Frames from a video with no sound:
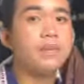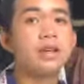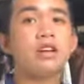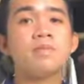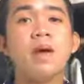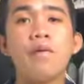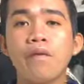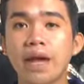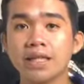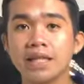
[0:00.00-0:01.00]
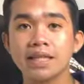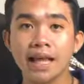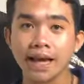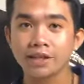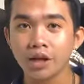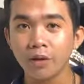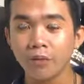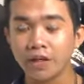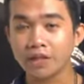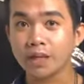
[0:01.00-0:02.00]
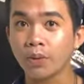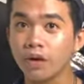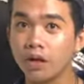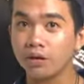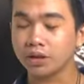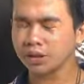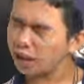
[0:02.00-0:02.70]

because my face is like a dolphin. So cute.